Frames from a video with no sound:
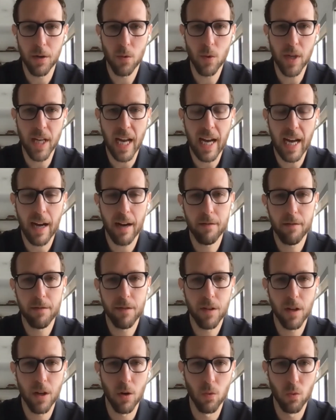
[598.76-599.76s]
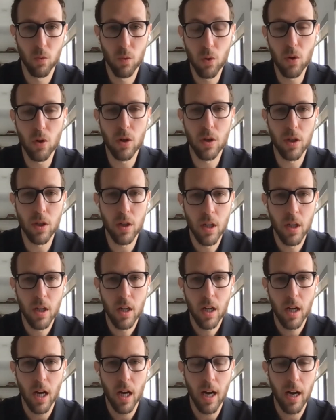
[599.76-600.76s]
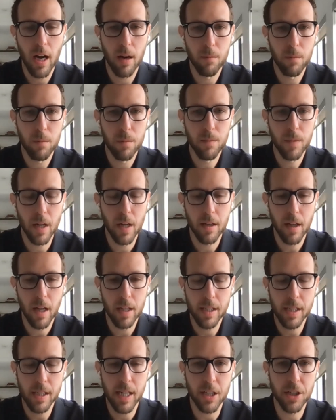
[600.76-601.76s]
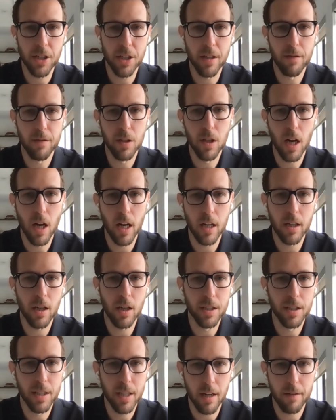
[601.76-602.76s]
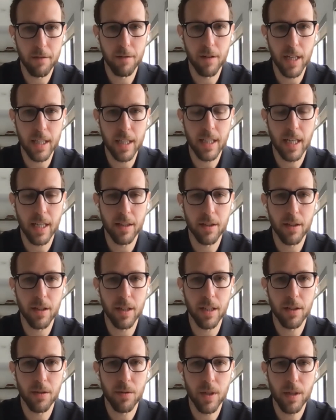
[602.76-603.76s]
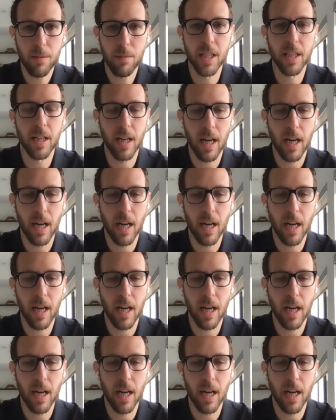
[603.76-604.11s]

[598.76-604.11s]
we have a rule a section of the law called Dodd-Frank 1033, but there